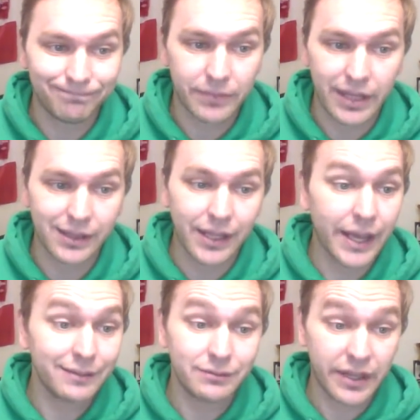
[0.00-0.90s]
They
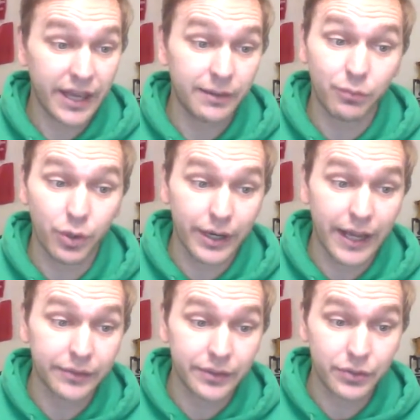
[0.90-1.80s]
let Cam Ward
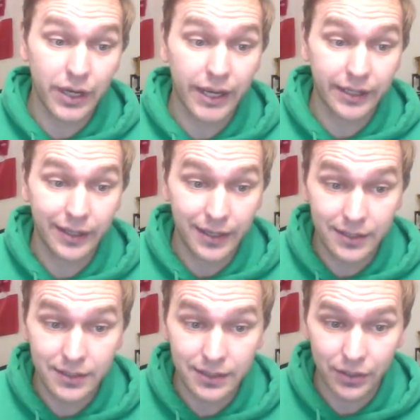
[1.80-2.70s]
out to dry, and
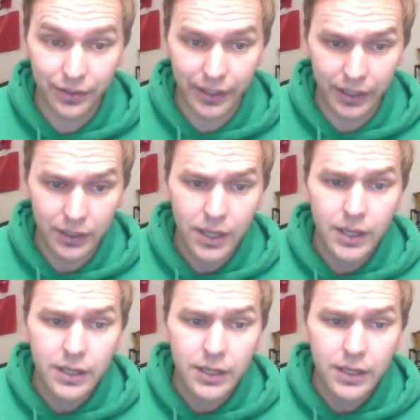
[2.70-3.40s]
he's still there.